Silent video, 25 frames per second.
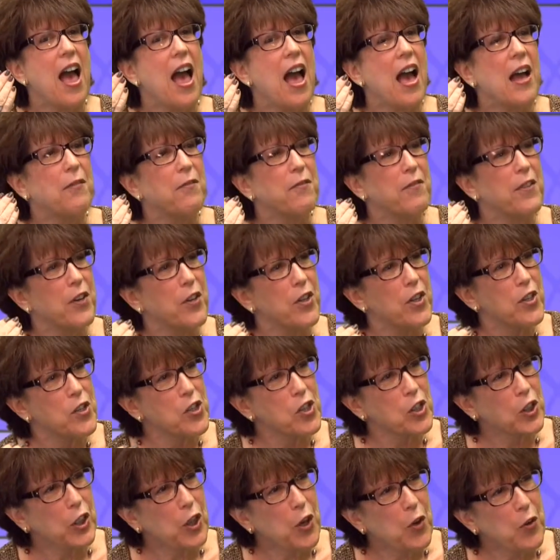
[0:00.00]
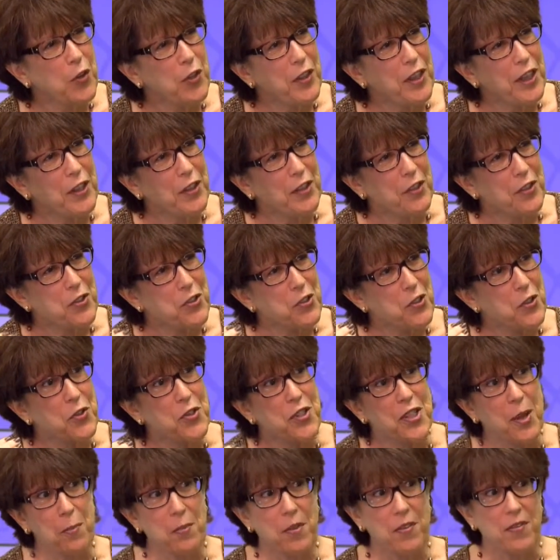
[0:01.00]
and very slow thinkers. So
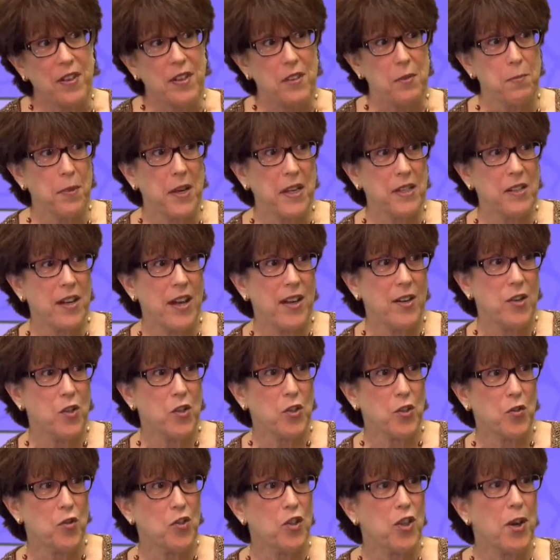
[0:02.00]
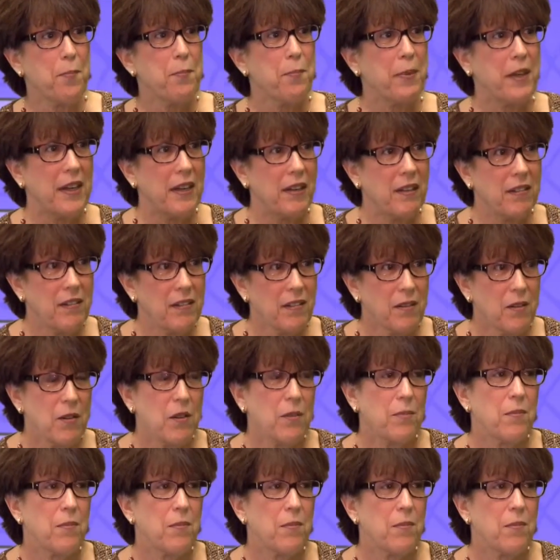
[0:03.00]
some of us may tend to jump in,